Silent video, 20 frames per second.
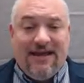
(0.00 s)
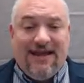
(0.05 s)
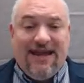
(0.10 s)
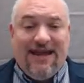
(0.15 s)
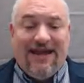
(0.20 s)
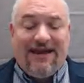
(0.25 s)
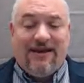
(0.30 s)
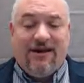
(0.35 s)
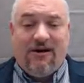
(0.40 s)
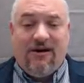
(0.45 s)

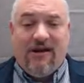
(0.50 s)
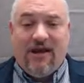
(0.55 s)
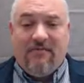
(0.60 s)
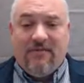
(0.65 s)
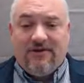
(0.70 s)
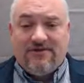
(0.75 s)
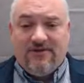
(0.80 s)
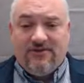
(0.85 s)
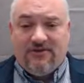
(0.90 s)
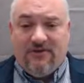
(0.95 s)
And cardiac
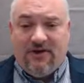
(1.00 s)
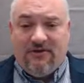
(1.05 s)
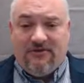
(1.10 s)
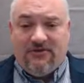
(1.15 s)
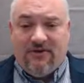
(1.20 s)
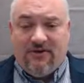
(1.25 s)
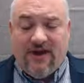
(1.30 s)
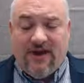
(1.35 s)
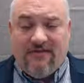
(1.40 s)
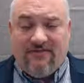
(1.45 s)
muscles
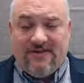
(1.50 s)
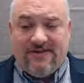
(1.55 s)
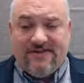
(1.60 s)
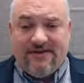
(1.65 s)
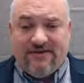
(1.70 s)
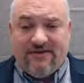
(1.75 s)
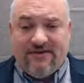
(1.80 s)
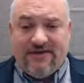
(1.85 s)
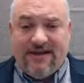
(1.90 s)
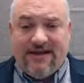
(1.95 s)
also have these
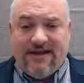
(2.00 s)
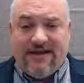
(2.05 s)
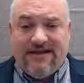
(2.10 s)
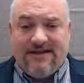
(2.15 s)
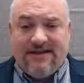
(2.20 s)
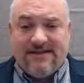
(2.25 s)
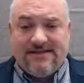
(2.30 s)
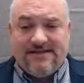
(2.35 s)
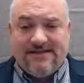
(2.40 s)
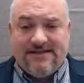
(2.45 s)
intercalated
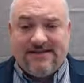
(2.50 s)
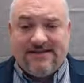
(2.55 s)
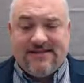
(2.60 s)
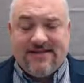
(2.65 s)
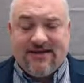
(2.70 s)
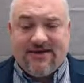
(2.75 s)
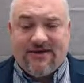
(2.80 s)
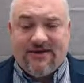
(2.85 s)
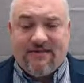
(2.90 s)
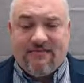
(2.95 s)
discs, these
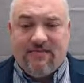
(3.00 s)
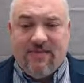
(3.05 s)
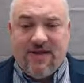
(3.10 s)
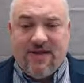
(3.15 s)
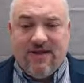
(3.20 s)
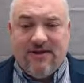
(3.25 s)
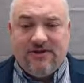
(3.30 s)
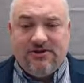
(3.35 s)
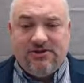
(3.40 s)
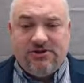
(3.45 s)
thicker
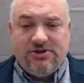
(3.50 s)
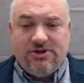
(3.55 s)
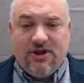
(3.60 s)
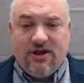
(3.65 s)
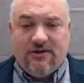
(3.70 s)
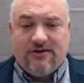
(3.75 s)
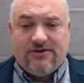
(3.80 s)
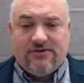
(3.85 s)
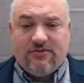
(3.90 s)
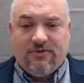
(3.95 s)

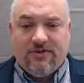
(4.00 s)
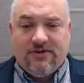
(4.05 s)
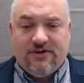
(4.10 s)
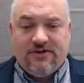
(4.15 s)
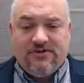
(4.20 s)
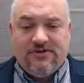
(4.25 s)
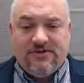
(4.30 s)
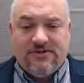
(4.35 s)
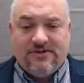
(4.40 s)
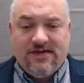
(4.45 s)
chunks where the
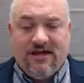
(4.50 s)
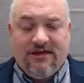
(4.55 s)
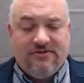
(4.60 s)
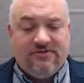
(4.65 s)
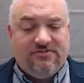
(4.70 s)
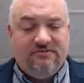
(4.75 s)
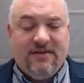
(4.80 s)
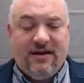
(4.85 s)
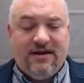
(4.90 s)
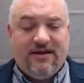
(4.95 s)
two
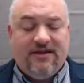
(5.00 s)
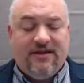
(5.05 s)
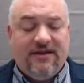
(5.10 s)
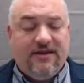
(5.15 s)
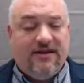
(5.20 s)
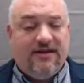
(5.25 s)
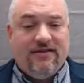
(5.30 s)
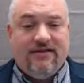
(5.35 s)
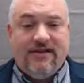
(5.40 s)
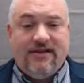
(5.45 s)
cells meet
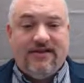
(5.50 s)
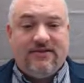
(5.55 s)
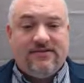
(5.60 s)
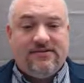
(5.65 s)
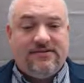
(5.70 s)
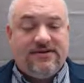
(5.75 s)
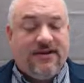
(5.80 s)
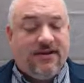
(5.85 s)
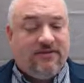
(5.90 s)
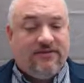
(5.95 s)
that
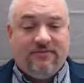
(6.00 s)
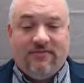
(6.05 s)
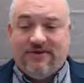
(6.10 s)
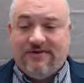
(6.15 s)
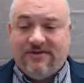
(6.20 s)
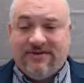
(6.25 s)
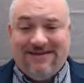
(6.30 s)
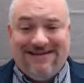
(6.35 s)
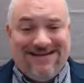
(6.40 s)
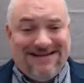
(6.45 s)
skeletal
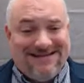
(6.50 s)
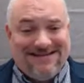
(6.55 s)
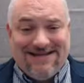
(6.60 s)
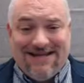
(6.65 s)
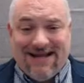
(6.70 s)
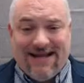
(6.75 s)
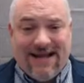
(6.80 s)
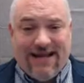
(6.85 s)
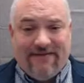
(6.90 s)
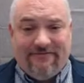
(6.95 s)
muscle does
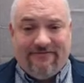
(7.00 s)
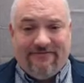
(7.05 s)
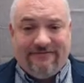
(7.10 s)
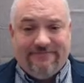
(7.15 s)
not have.